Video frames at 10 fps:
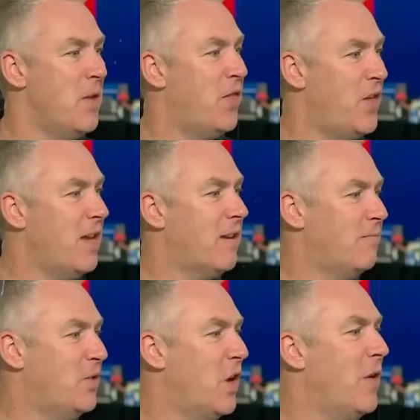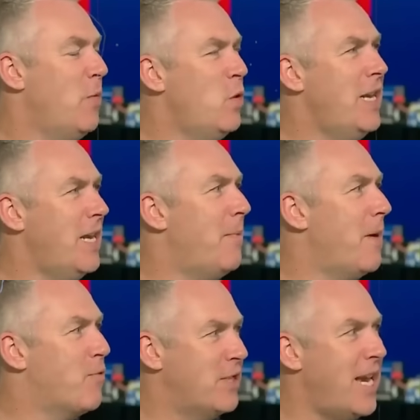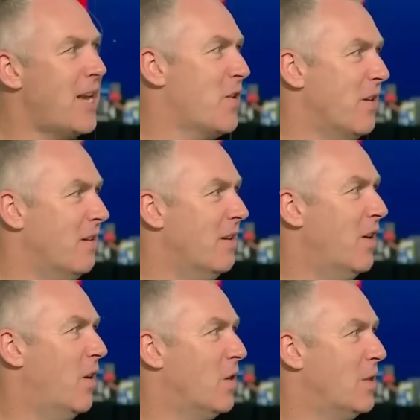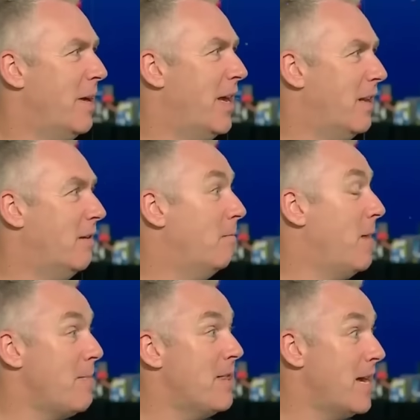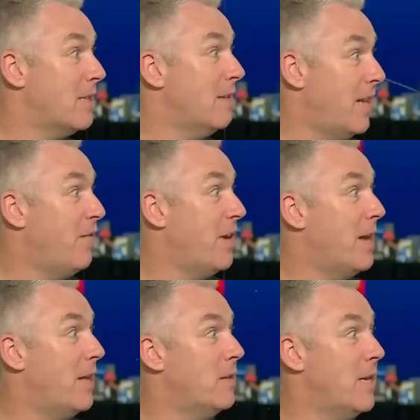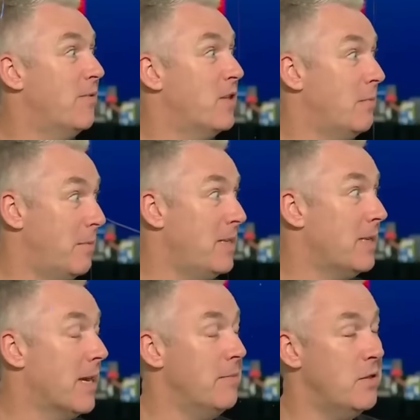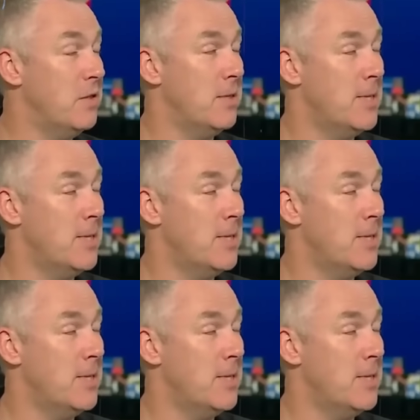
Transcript: I think, you know, he would need a bit of protection, Osimhen, and maybe that's leaving him out of the team for some domestic games, as you